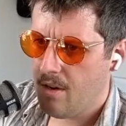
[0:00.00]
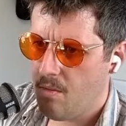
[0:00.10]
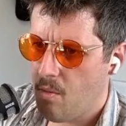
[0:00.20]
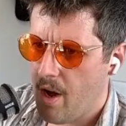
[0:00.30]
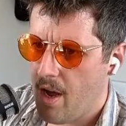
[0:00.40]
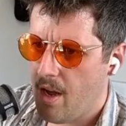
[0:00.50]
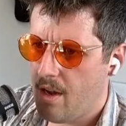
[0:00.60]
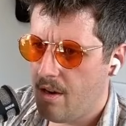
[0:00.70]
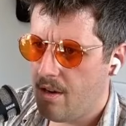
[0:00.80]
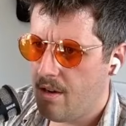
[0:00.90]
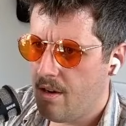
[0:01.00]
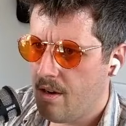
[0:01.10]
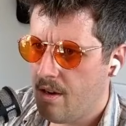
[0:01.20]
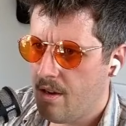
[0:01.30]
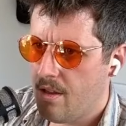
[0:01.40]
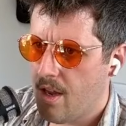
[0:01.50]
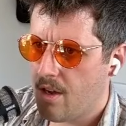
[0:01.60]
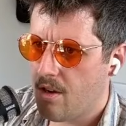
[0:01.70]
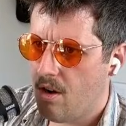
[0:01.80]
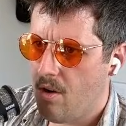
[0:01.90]
when they
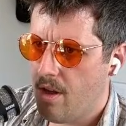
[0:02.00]
go on the